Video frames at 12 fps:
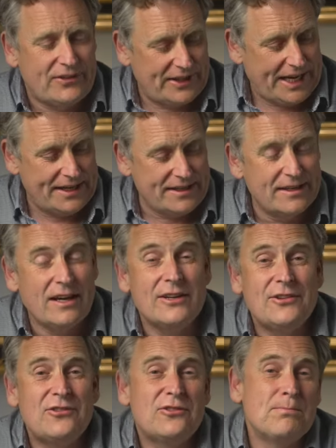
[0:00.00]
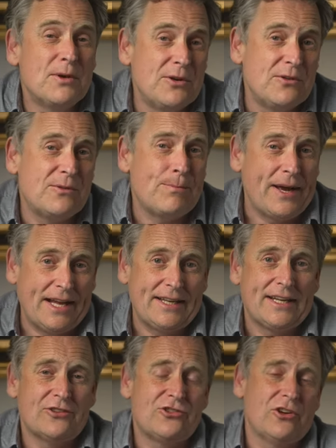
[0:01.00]
to get nice, smooth
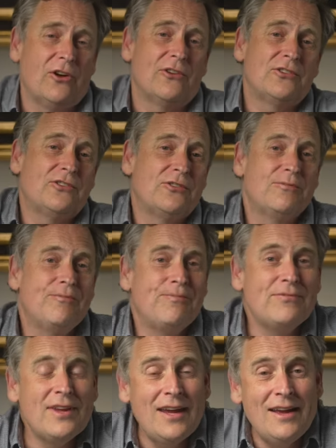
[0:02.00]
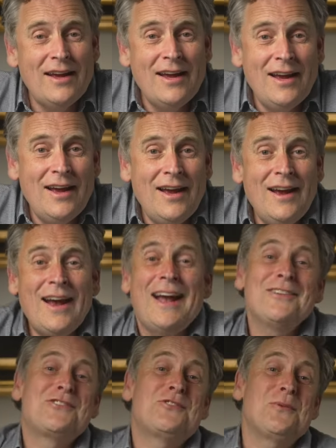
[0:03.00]
panning shots.
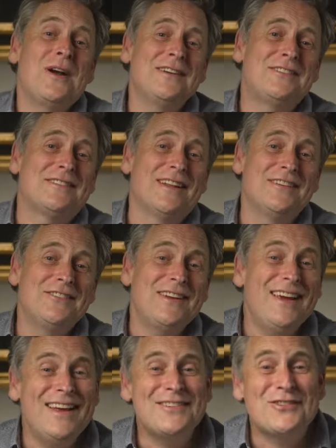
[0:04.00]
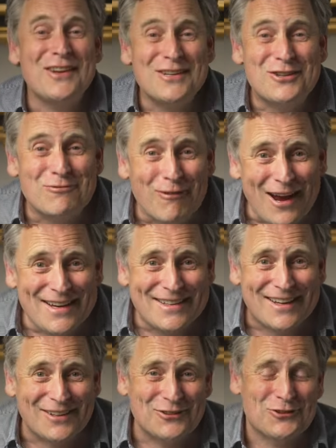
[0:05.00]
As to Iceland, it's a great
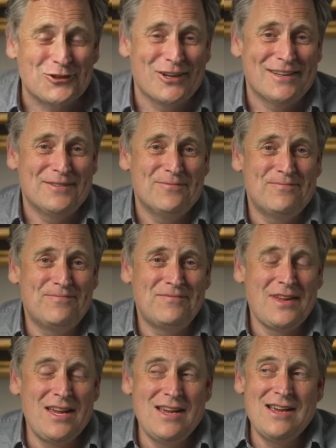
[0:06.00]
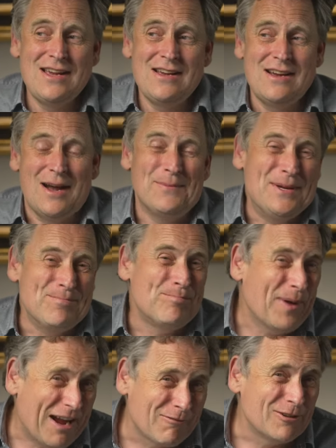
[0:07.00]
country. I mean,
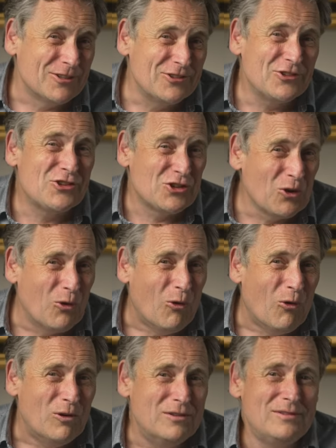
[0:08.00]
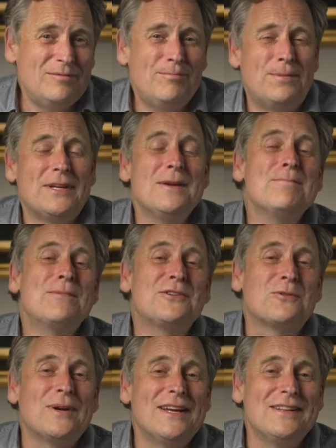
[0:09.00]
barren, sure, But in
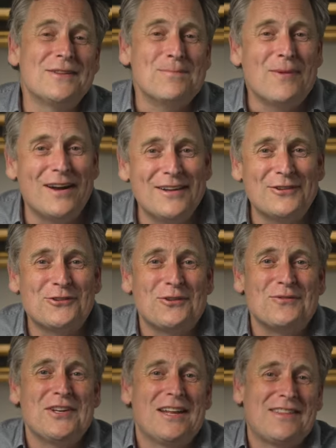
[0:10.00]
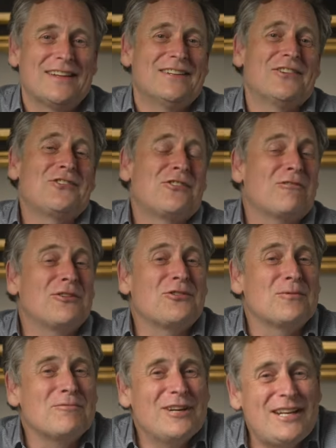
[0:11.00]
between the miles of nothingness, there are
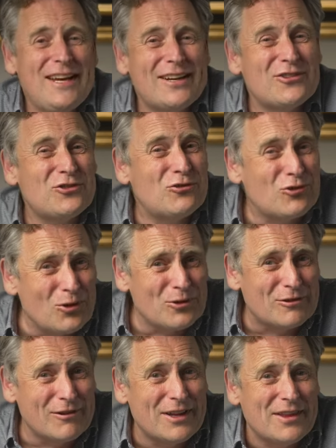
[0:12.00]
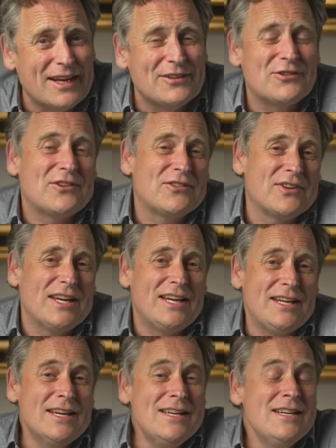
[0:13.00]
some really extraordinary things to
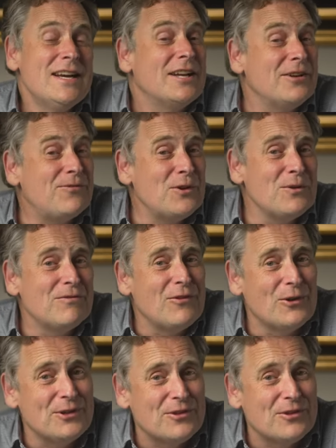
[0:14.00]
see. And if you avoid